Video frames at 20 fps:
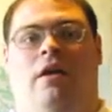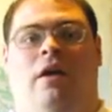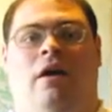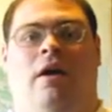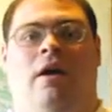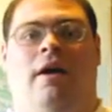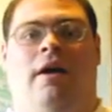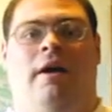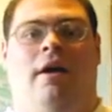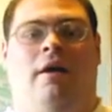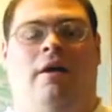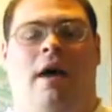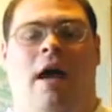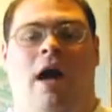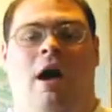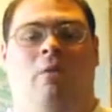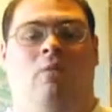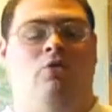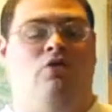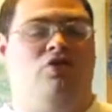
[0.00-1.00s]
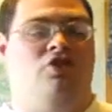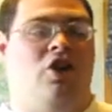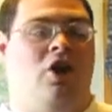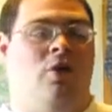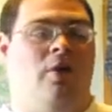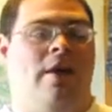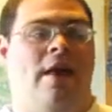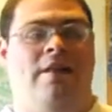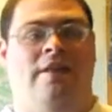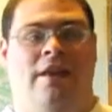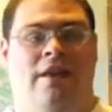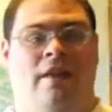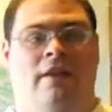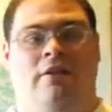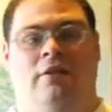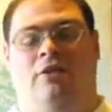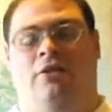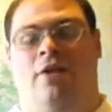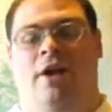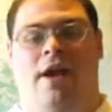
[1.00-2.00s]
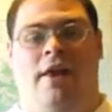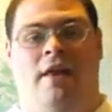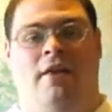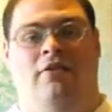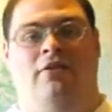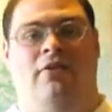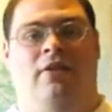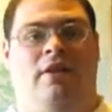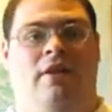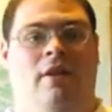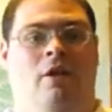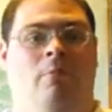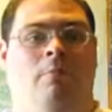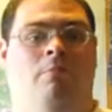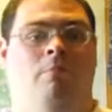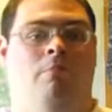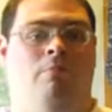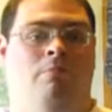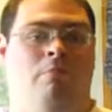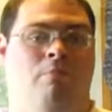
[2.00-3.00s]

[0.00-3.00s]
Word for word: Uh, I will show it at the end of the credits and it'll,